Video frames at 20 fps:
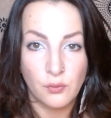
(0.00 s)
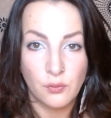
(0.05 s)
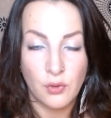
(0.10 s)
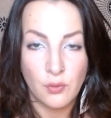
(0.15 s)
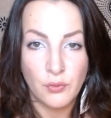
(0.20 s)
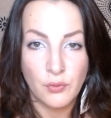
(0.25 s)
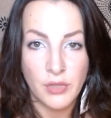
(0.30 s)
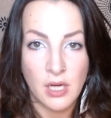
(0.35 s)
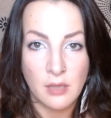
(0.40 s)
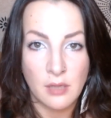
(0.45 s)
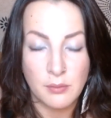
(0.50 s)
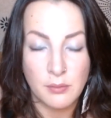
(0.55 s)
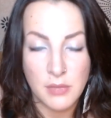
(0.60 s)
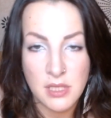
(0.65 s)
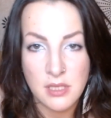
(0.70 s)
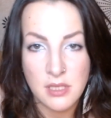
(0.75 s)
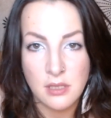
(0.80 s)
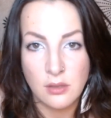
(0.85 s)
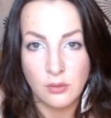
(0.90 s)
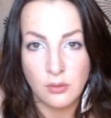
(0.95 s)
When we are
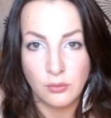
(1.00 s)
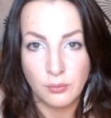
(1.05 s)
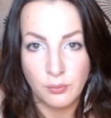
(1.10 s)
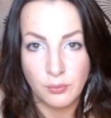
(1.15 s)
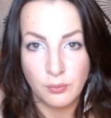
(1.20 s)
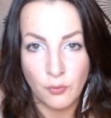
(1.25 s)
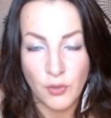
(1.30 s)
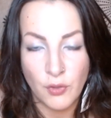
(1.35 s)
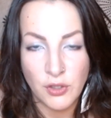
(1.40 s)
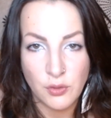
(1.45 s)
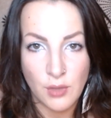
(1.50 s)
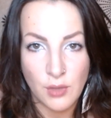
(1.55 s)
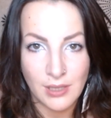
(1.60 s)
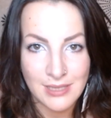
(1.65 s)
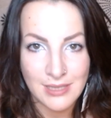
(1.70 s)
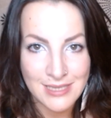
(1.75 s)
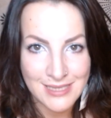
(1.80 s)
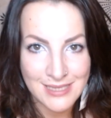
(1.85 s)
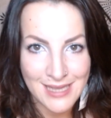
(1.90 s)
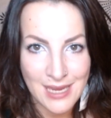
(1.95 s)
mystical, when you
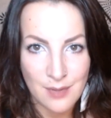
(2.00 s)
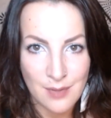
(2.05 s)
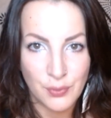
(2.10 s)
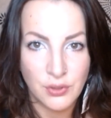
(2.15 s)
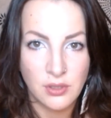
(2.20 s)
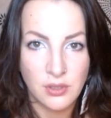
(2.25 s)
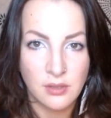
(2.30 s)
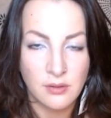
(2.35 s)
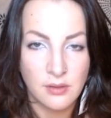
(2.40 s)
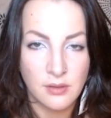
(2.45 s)
accept